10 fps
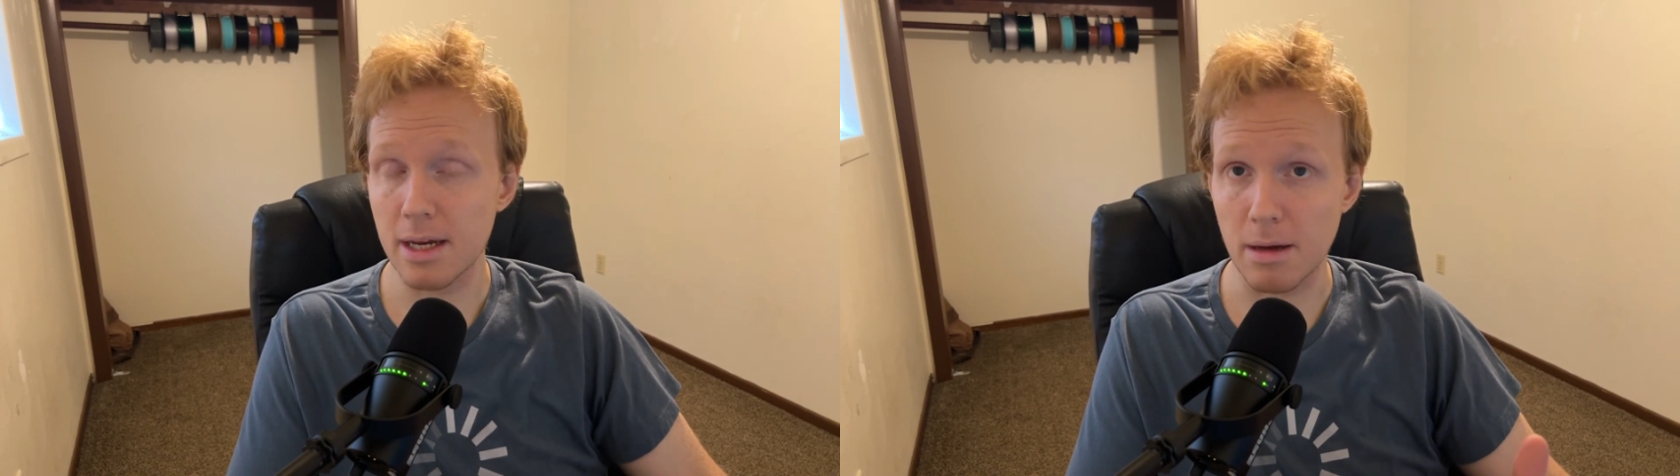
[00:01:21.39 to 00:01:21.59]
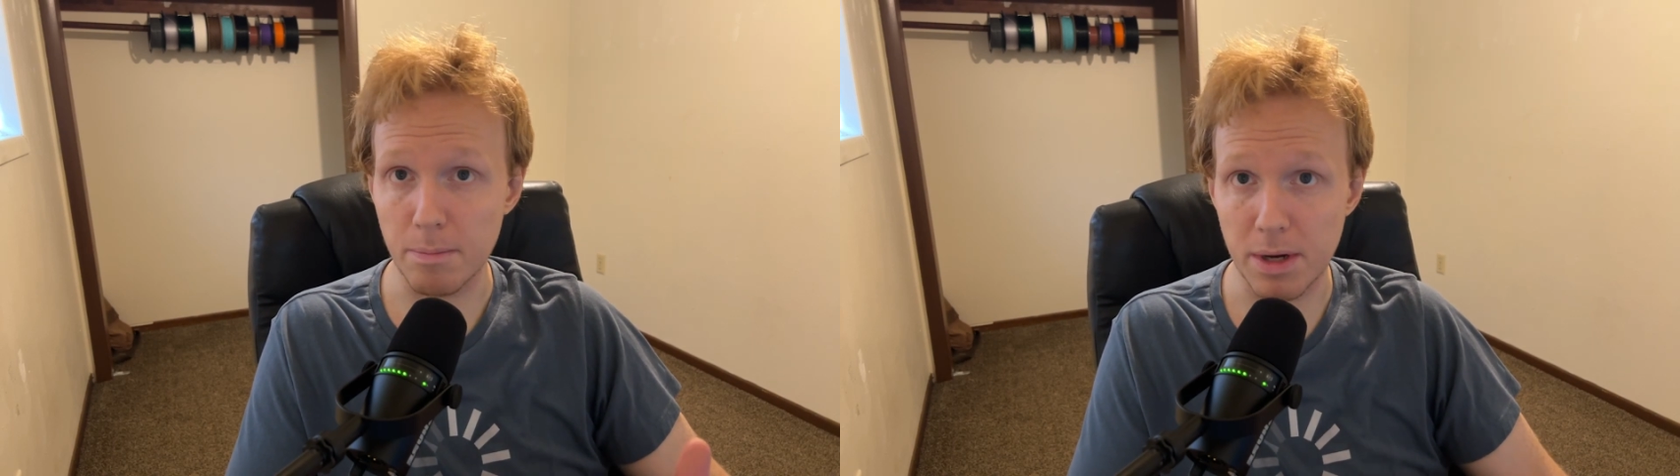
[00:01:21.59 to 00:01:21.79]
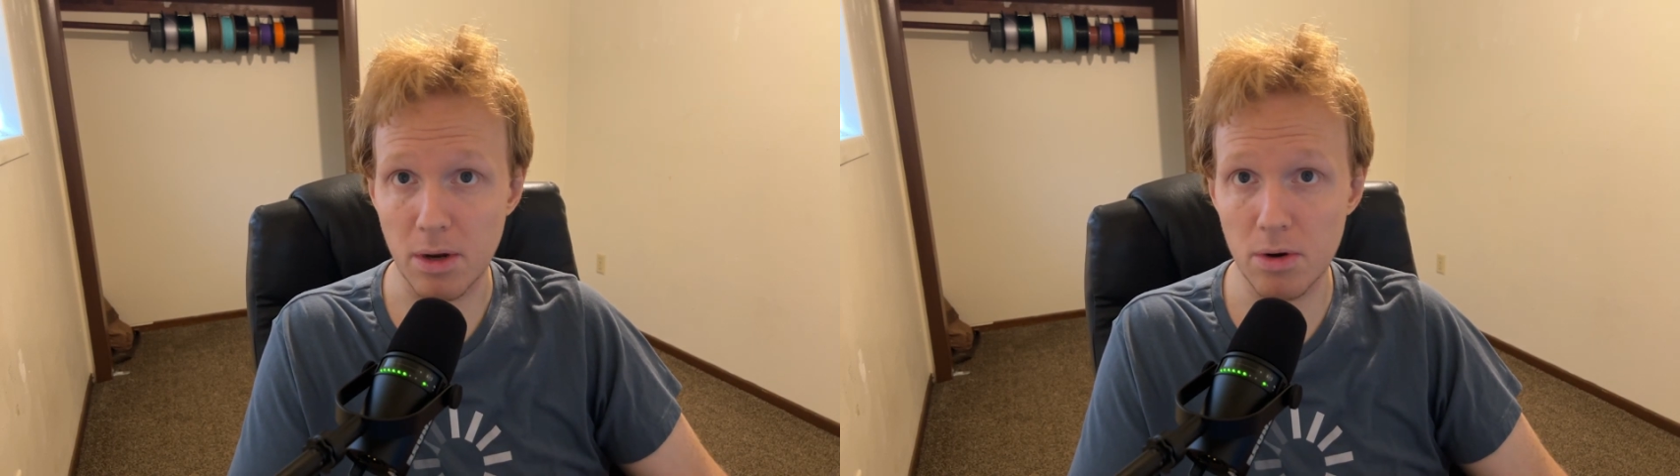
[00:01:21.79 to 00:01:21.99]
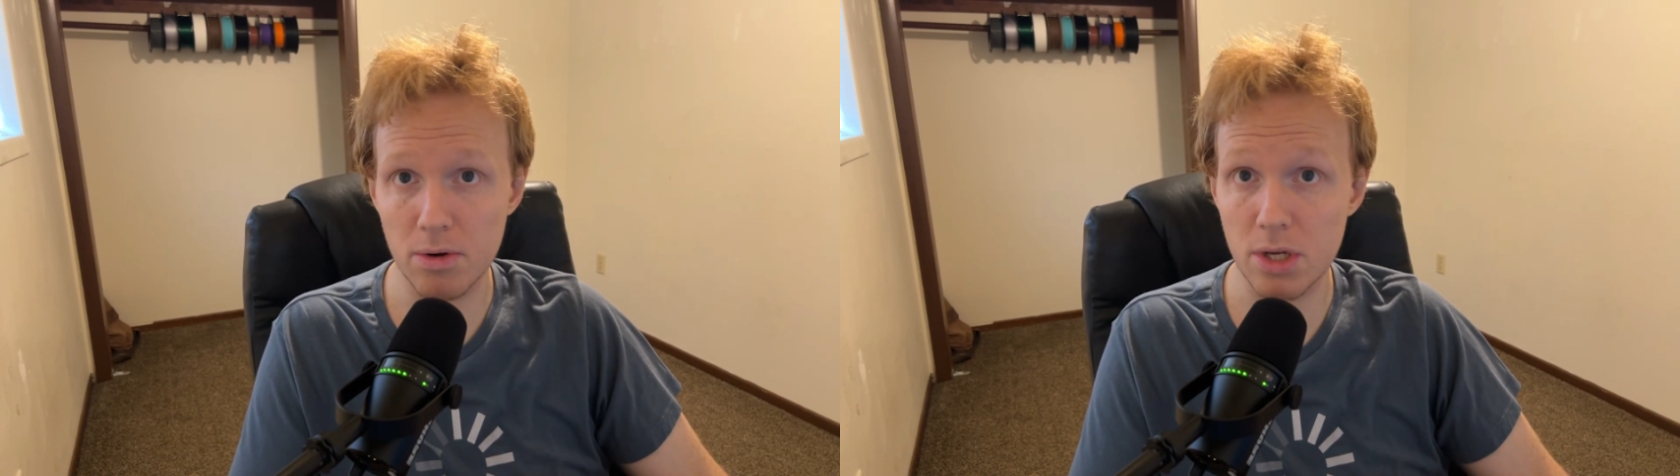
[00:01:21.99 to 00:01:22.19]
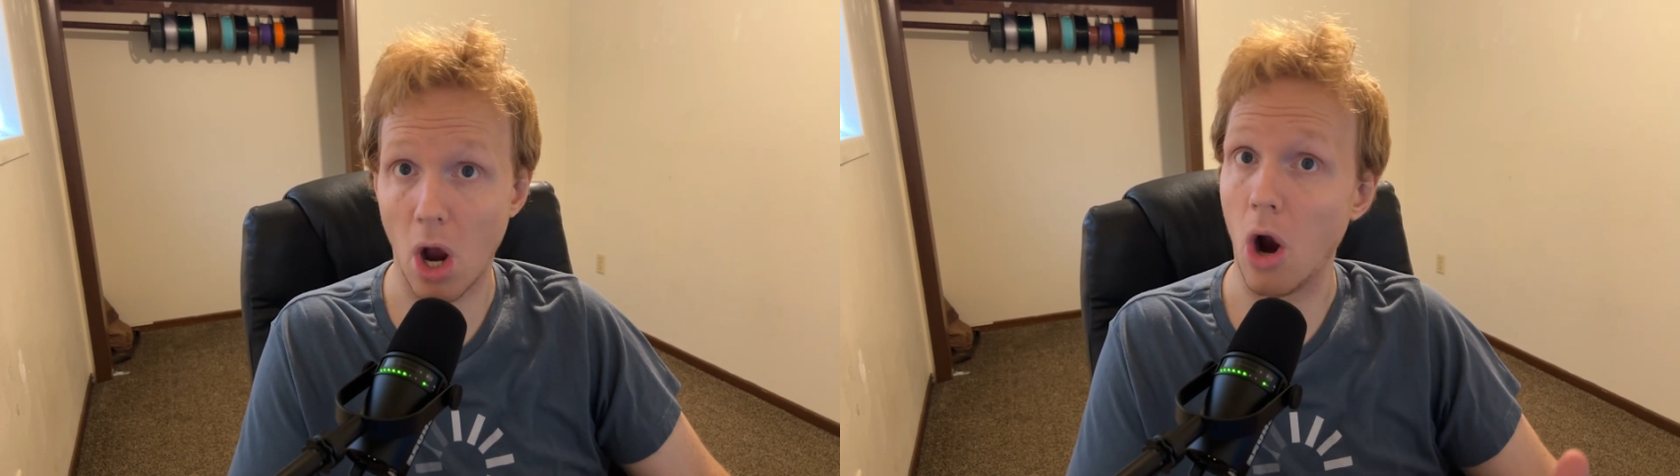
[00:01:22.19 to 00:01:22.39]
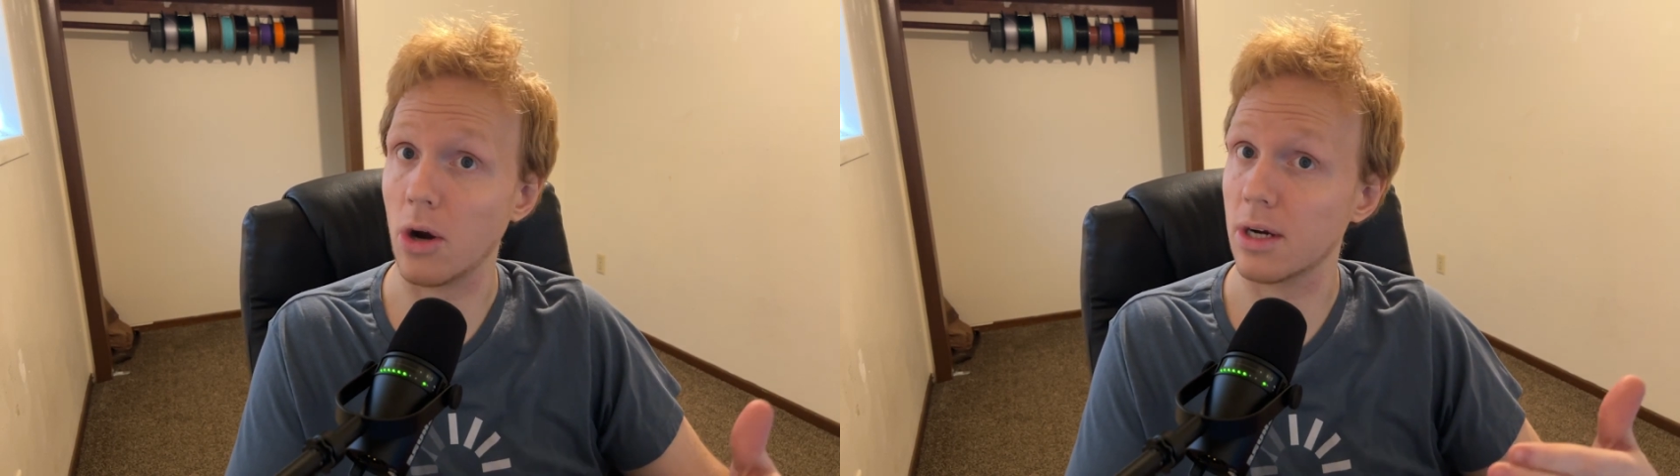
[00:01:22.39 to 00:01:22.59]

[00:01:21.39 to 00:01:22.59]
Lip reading: computers are